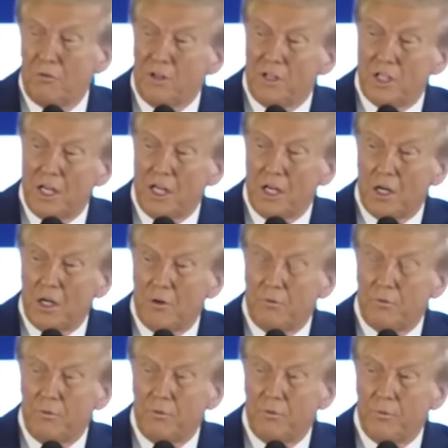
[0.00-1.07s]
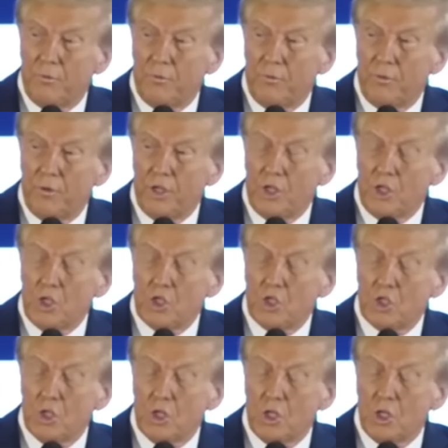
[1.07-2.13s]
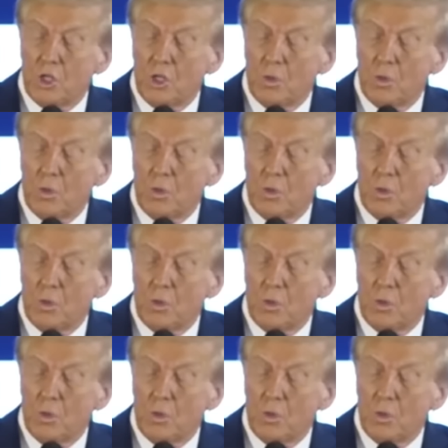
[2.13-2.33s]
and take care of these